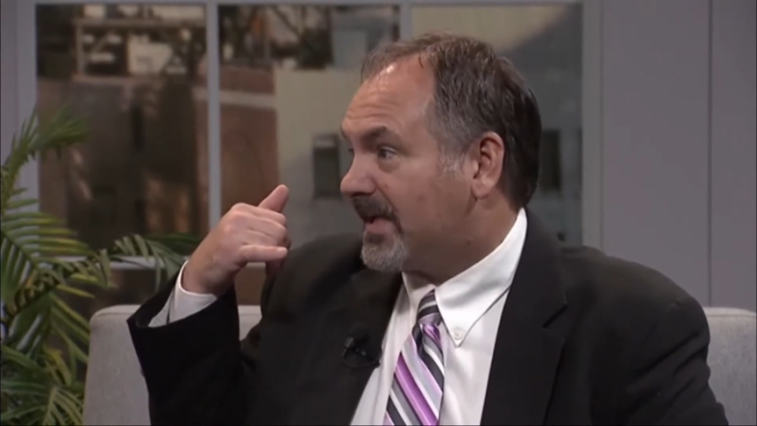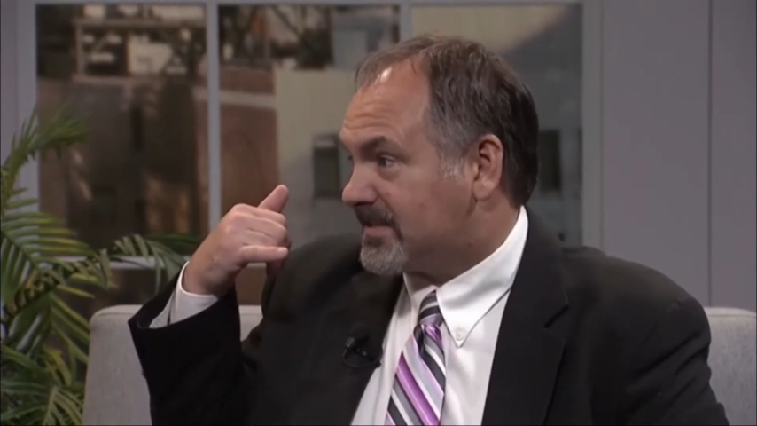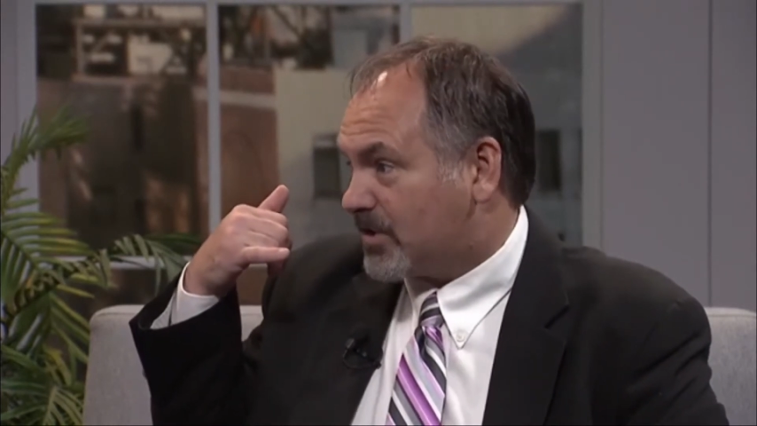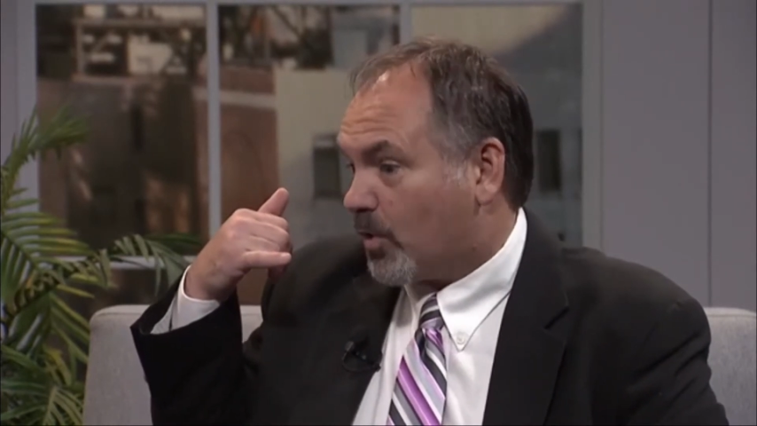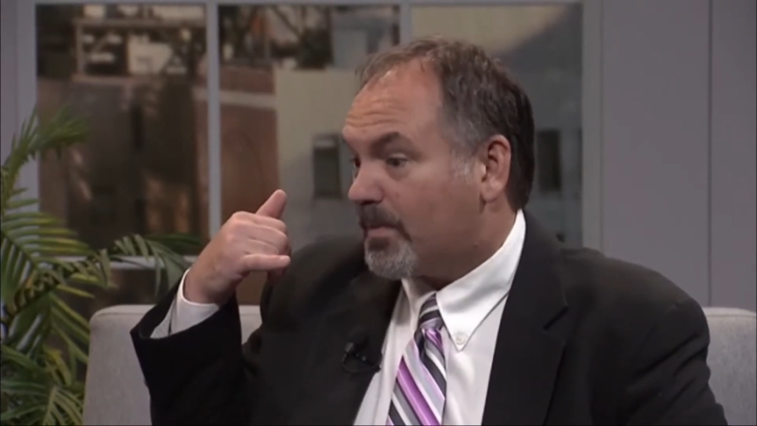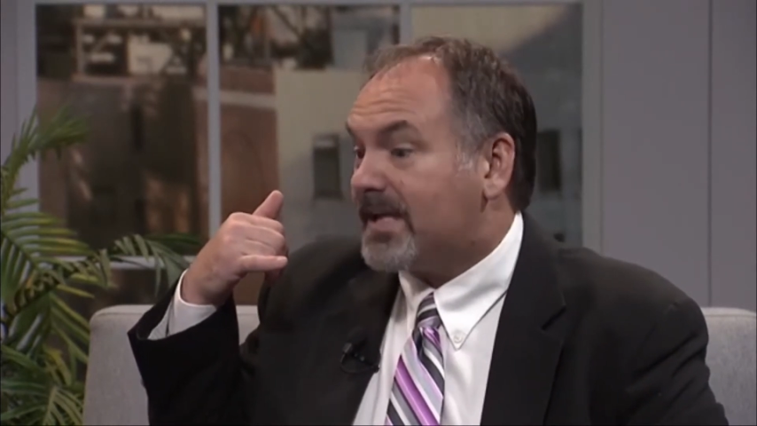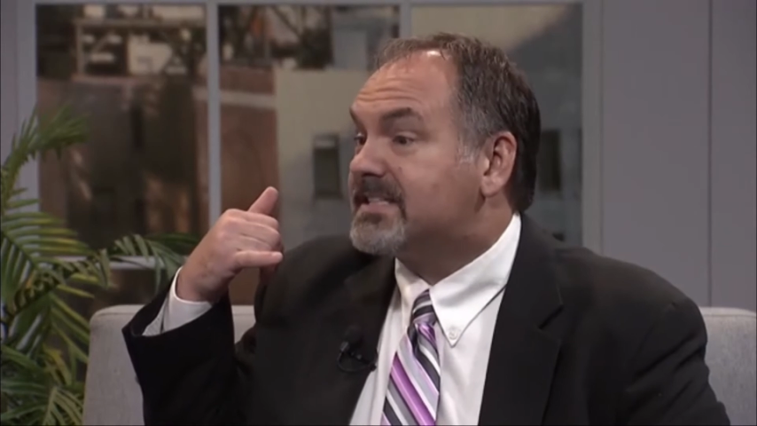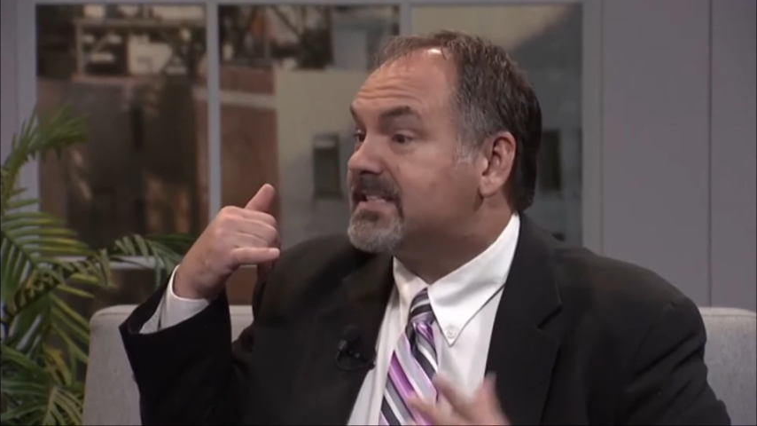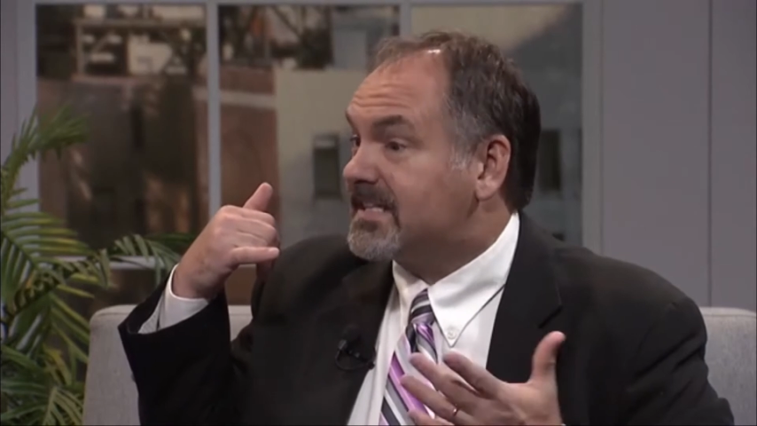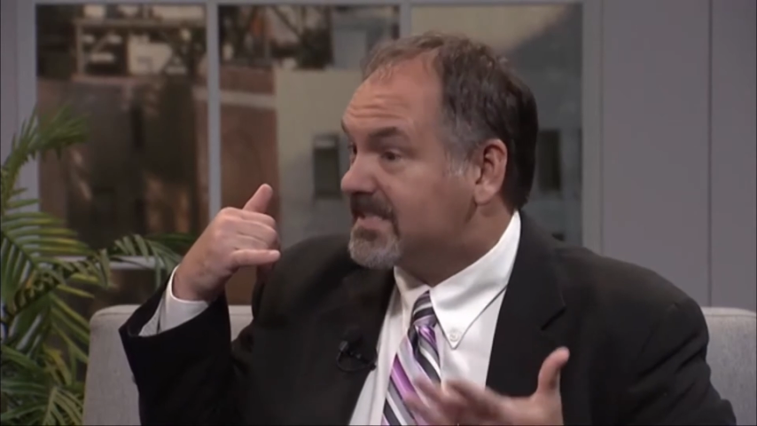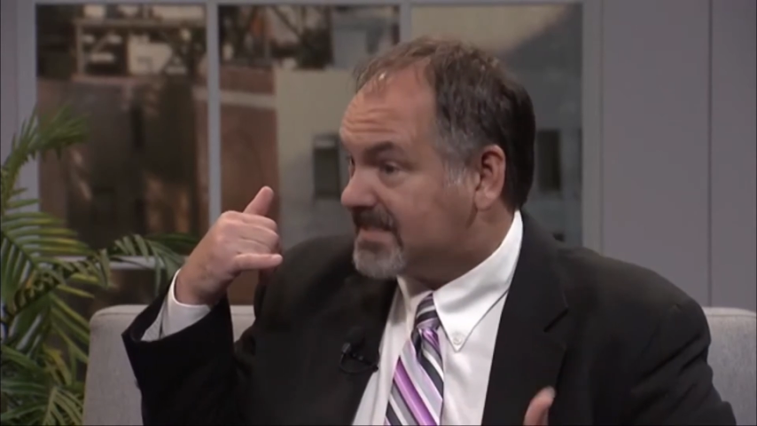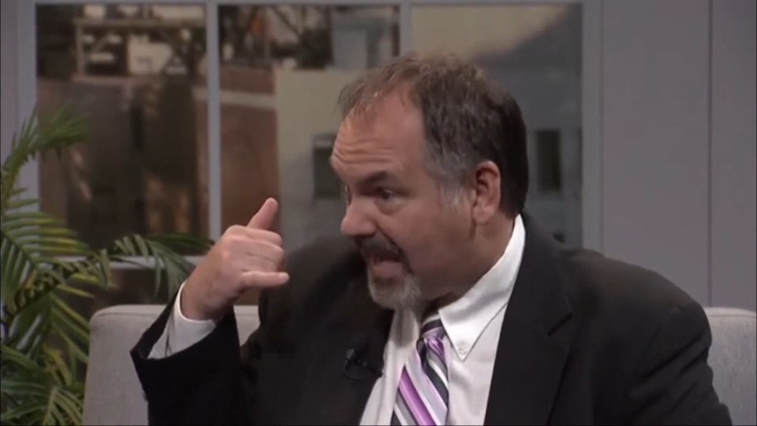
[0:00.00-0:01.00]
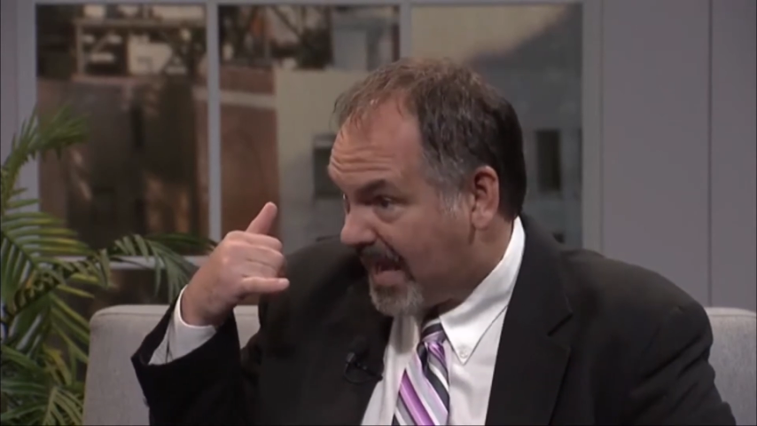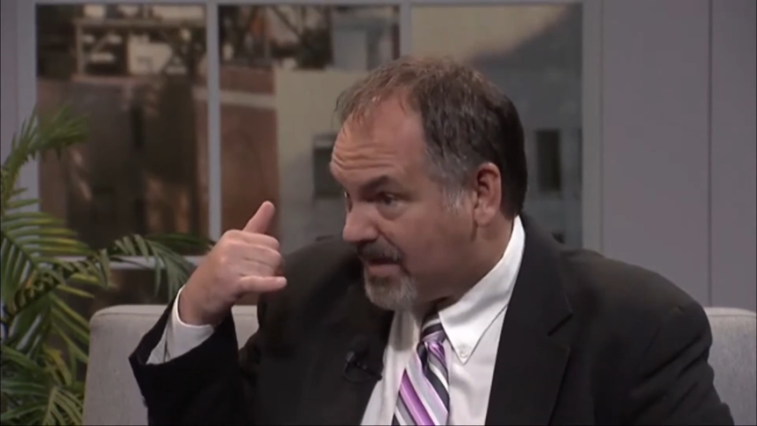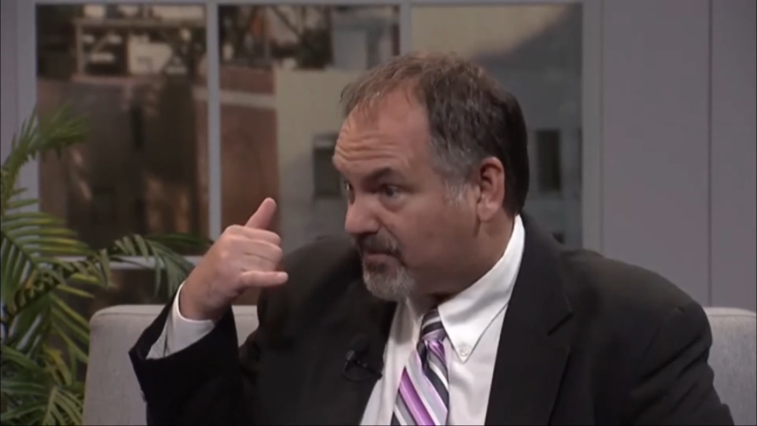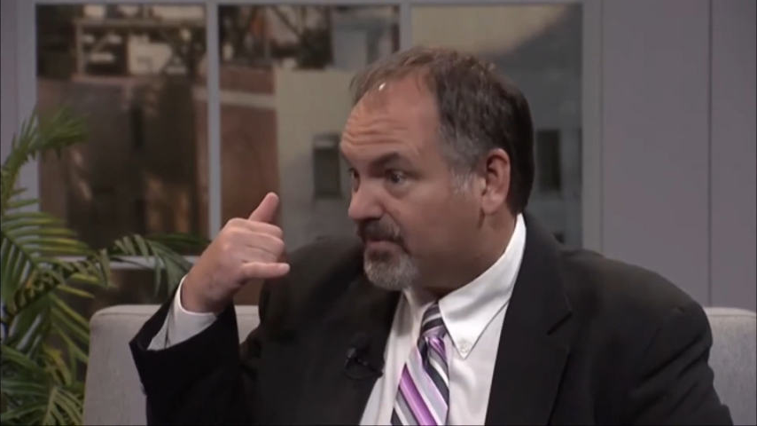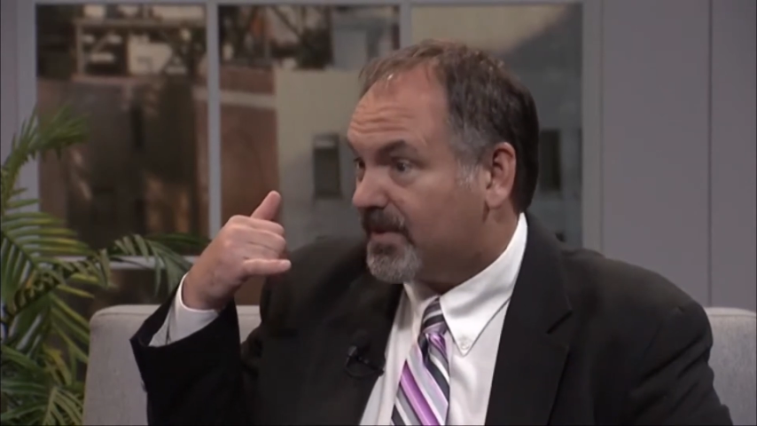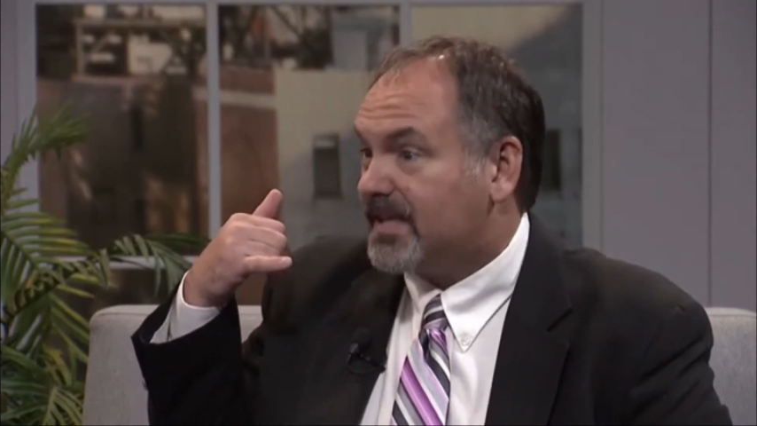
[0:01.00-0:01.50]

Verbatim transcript: gets home. Is he safe?